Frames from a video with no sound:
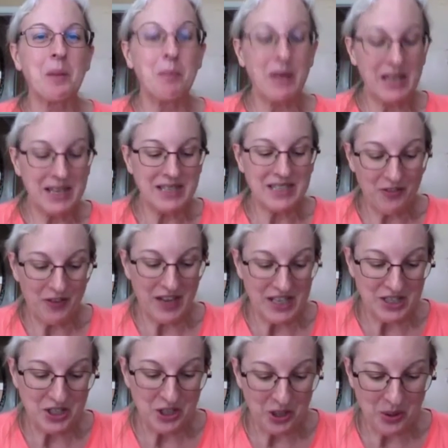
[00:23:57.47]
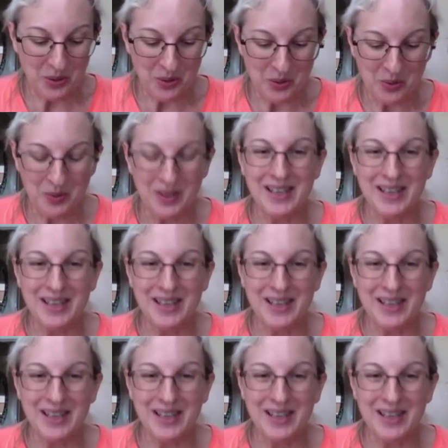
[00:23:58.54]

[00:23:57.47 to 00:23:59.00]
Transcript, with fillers: because if i do